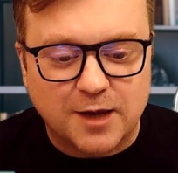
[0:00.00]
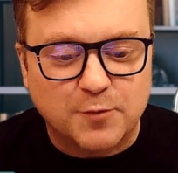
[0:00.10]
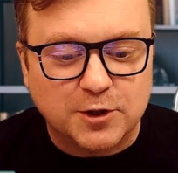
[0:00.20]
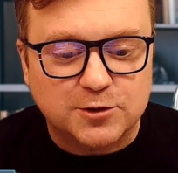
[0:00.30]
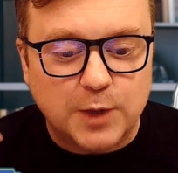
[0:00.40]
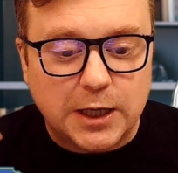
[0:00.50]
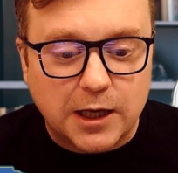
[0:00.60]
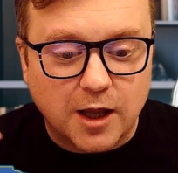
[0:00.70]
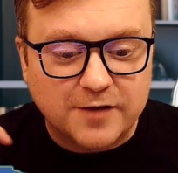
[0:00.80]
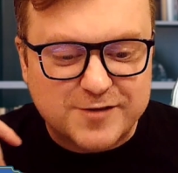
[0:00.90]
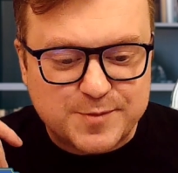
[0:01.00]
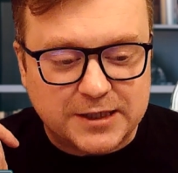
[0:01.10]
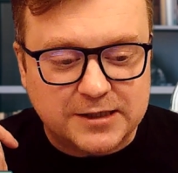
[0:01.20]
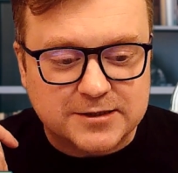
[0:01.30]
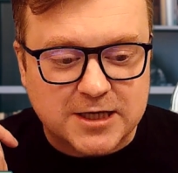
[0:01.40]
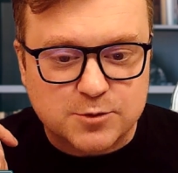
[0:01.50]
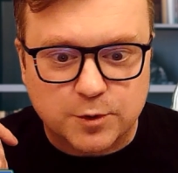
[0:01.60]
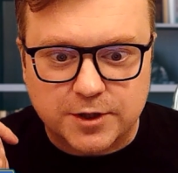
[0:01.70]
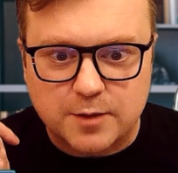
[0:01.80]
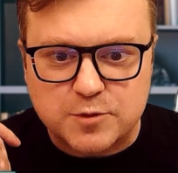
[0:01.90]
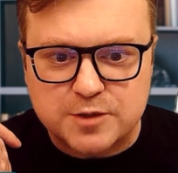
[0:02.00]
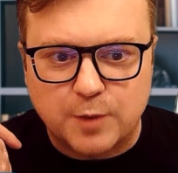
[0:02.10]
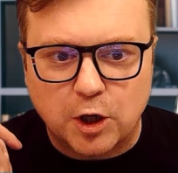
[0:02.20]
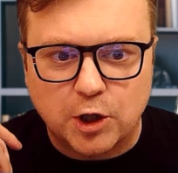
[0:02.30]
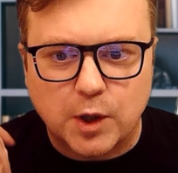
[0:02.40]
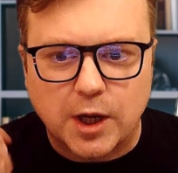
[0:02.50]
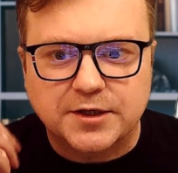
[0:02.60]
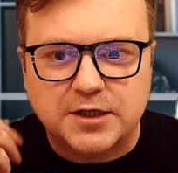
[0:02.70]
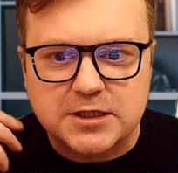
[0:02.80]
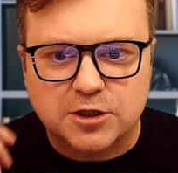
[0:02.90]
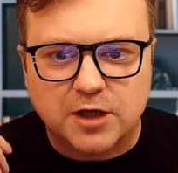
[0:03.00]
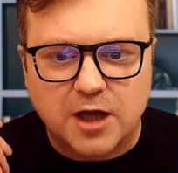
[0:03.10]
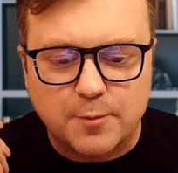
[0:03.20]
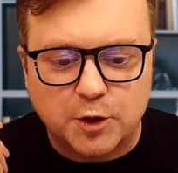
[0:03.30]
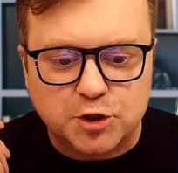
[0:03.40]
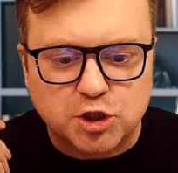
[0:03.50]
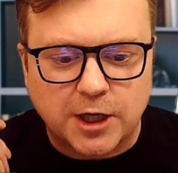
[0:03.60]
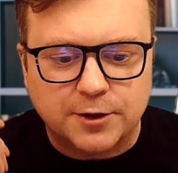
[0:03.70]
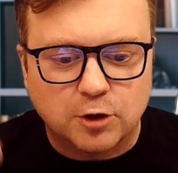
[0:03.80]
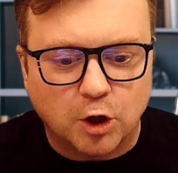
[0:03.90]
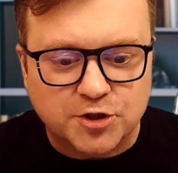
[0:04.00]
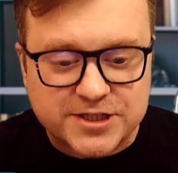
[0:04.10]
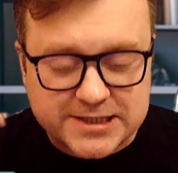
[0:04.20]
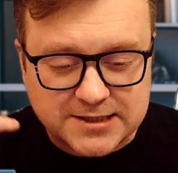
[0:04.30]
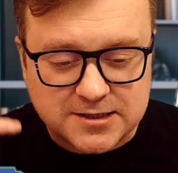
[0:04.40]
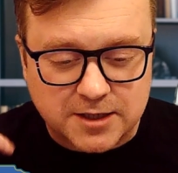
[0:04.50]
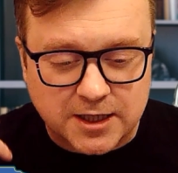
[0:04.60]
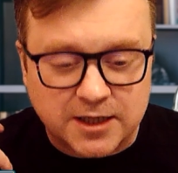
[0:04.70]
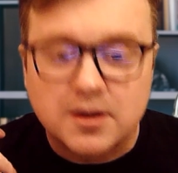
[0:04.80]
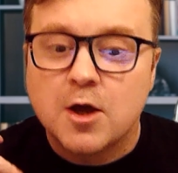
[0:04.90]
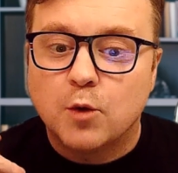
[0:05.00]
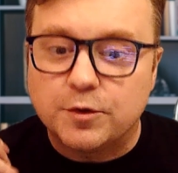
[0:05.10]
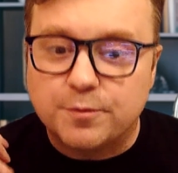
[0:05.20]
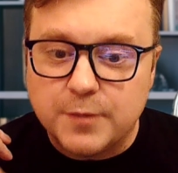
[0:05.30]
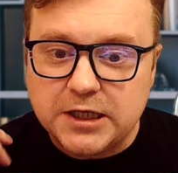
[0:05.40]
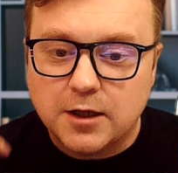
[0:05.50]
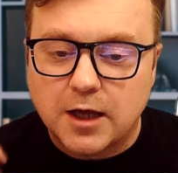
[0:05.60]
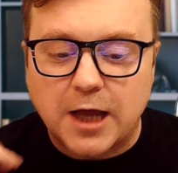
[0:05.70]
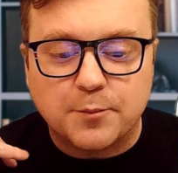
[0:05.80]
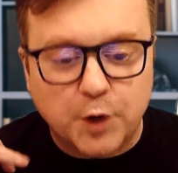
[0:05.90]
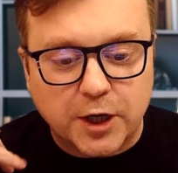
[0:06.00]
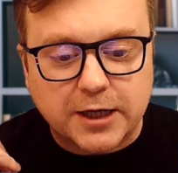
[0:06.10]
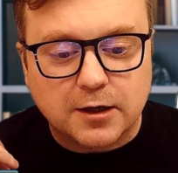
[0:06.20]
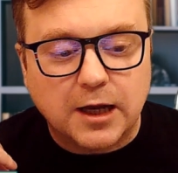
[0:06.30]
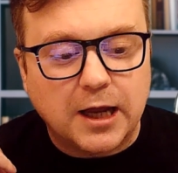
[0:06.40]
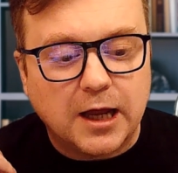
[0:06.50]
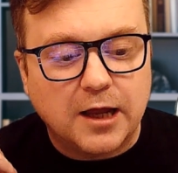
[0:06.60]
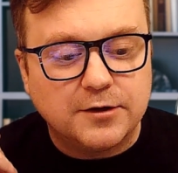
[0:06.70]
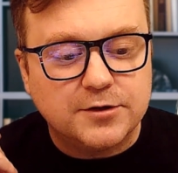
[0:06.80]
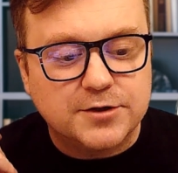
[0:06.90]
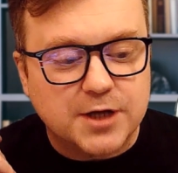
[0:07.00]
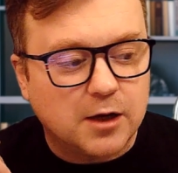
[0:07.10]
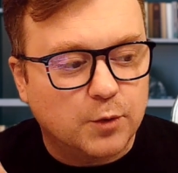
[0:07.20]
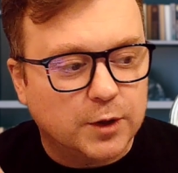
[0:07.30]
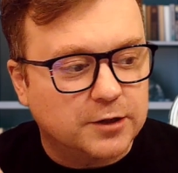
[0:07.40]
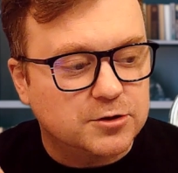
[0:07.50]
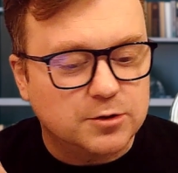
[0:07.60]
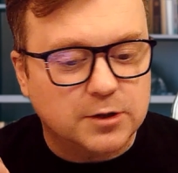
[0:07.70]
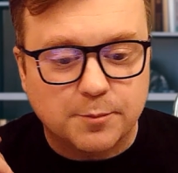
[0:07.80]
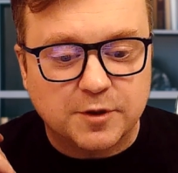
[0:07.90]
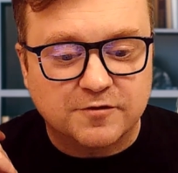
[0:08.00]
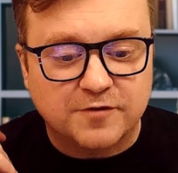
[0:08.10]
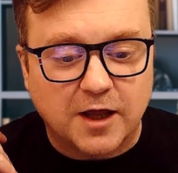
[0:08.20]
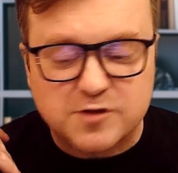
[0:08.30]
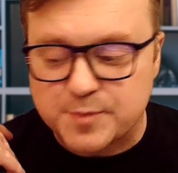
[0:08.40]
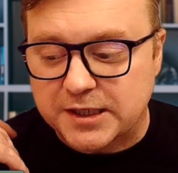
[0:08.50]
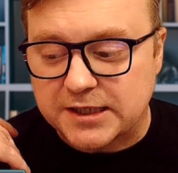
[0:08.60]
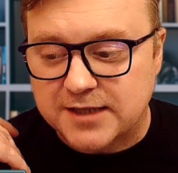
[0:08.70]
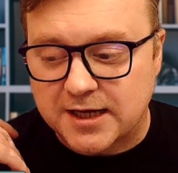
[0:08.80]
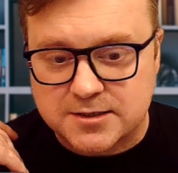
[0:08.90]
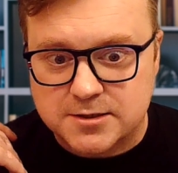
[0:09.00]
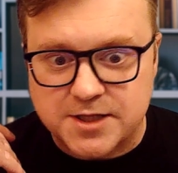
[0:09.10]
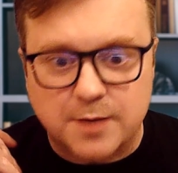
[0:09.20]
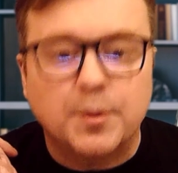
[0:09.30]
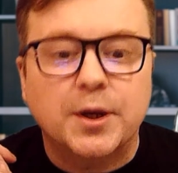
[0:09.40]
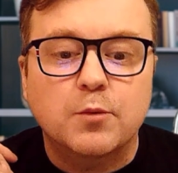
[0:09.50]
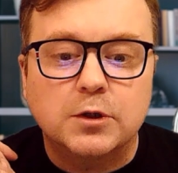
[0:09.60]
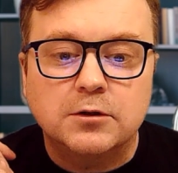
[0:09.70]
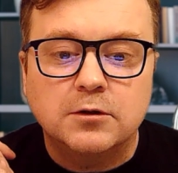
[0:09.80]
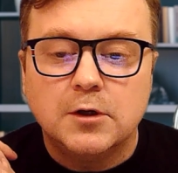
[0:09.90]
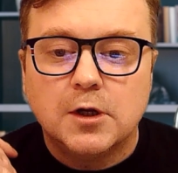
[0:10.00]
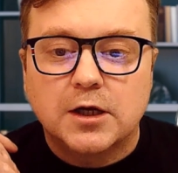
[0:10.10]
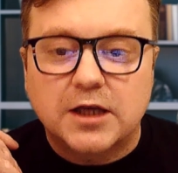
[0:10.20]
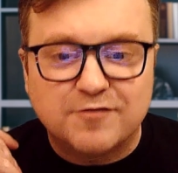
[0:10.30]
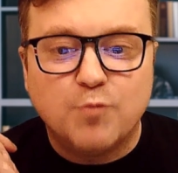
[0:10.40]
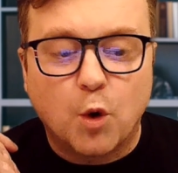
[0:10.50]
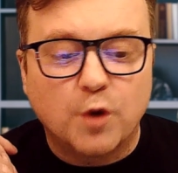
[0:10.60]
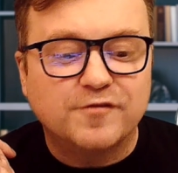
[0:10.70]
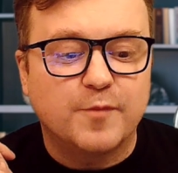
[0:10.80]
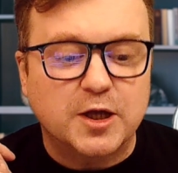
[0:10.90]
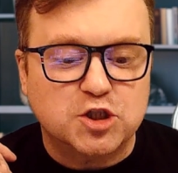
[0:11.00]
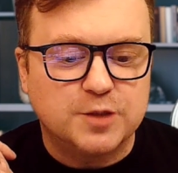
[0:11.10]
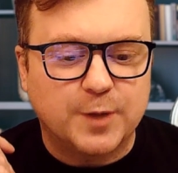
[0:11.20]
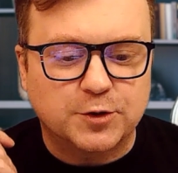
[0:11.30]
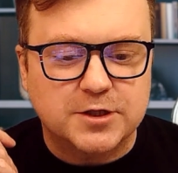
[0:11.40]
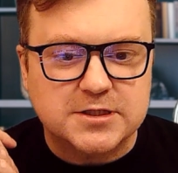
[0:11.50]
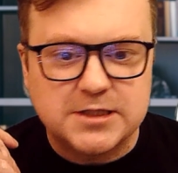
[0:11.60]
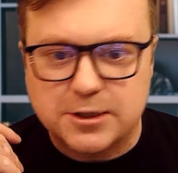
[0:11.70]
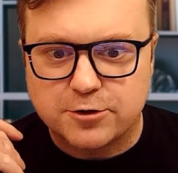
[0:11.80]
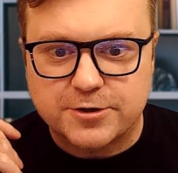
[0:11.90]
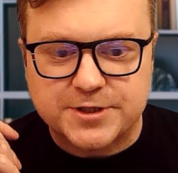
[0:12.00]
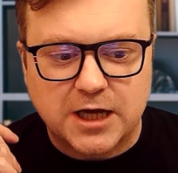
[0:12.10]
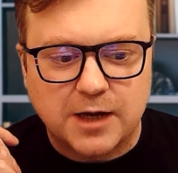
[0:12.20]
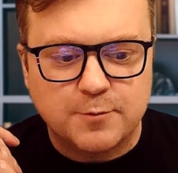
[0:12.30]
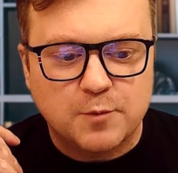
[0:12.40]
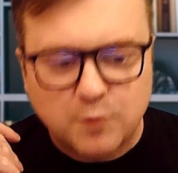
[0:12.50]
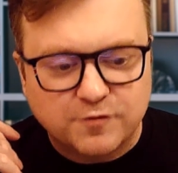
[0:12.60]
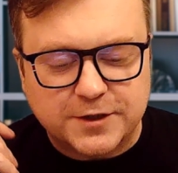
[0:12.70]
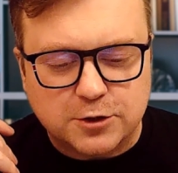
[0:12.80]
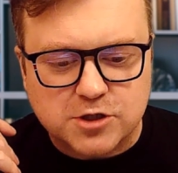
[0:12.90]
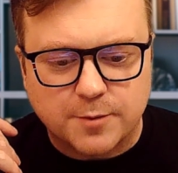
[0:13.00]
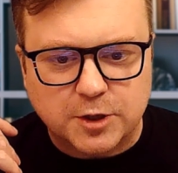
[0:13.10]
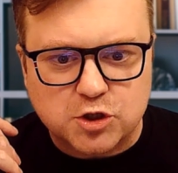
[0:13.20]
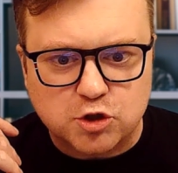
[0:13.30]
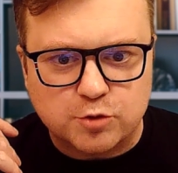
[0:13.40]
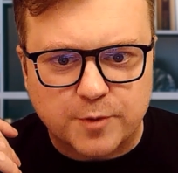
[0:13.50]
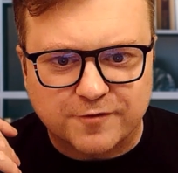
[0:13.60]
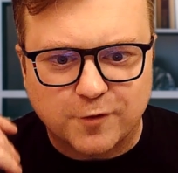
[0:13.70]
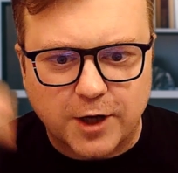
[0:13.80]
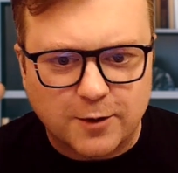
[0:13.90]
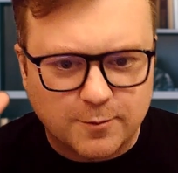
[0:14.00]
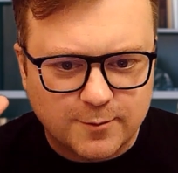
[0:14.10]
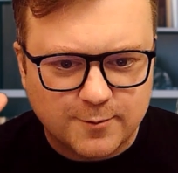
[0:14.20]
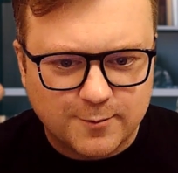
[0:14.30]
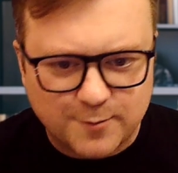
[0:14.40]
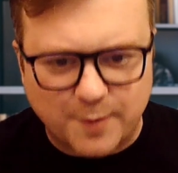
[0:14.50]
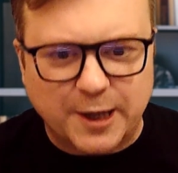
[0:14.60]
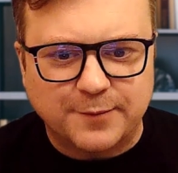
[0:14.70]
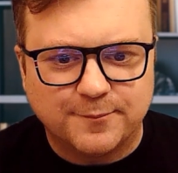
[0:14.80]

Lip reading: I'm going to do a live speaking test with him tomorrow, and he's going to come on the channel on Saturday with me and Brick, and we're going to do a couple of live speaking tests there. But I will give more information about this nearer the time, more videos coming soon, but for now, bye bye.